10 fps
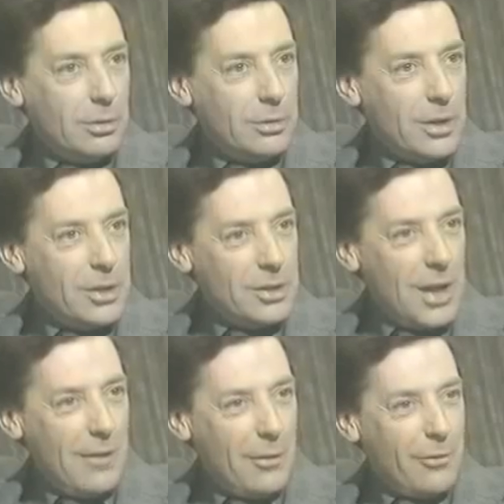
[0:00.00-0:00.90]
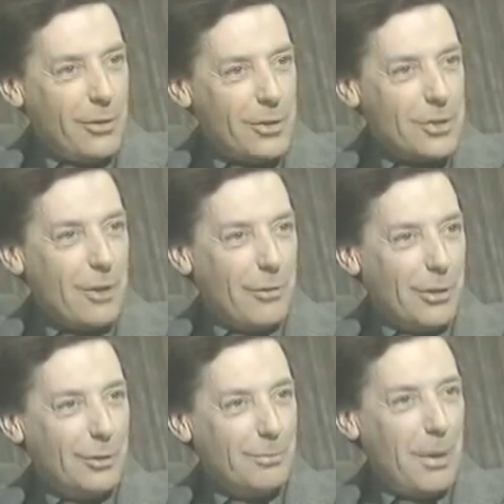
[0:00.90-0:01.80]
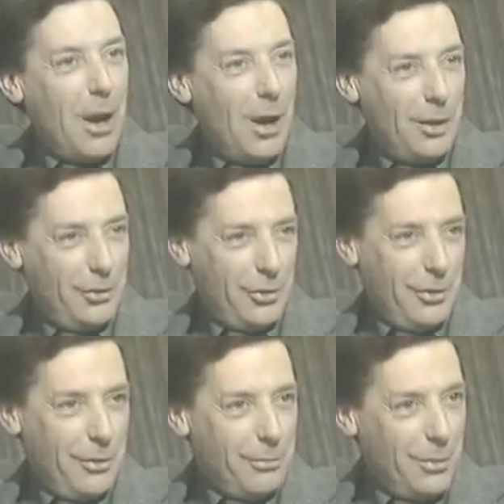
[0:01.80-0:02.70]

They didn't have a philosophical part to them.